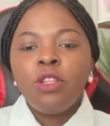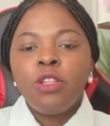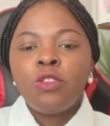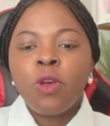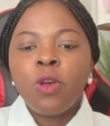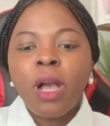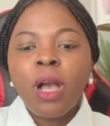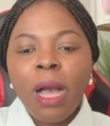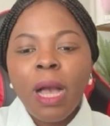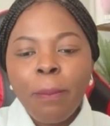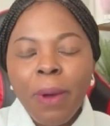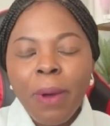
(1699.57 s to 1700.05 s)

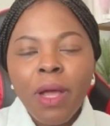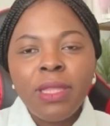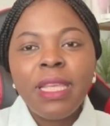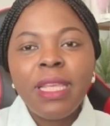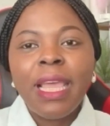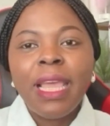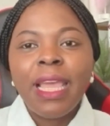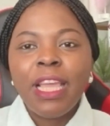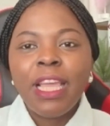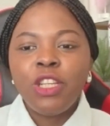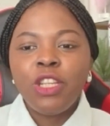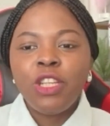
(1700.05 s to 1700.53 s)
talk about
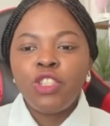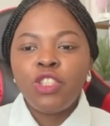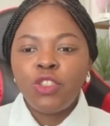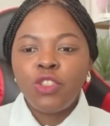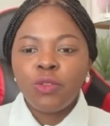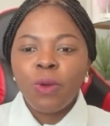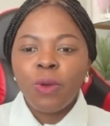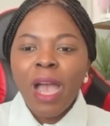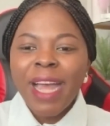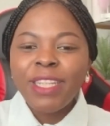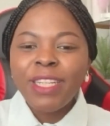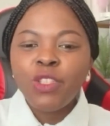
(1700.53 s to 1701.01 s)
the
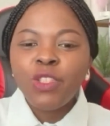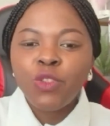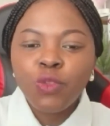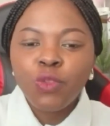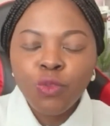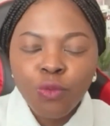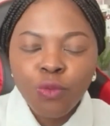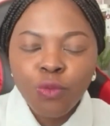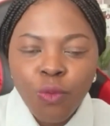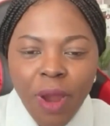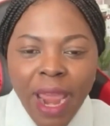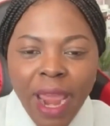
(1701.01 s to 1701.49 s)
issue,
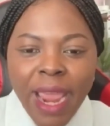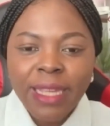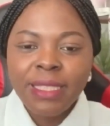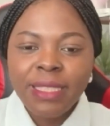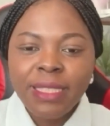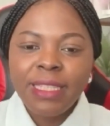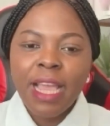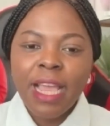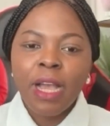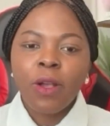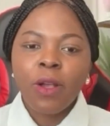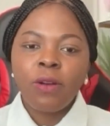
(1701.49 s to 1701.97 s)

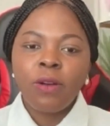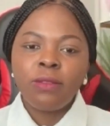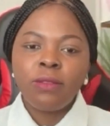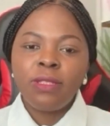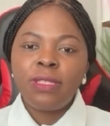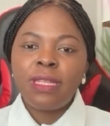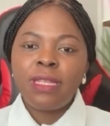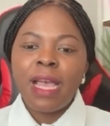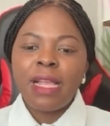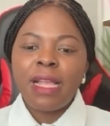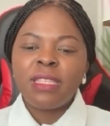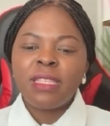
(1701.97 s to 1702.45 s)
address their
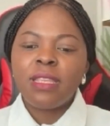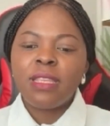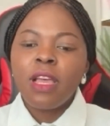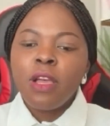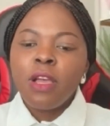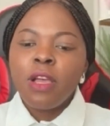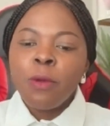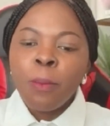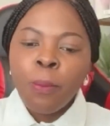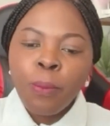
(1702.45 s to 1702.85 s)
concerns,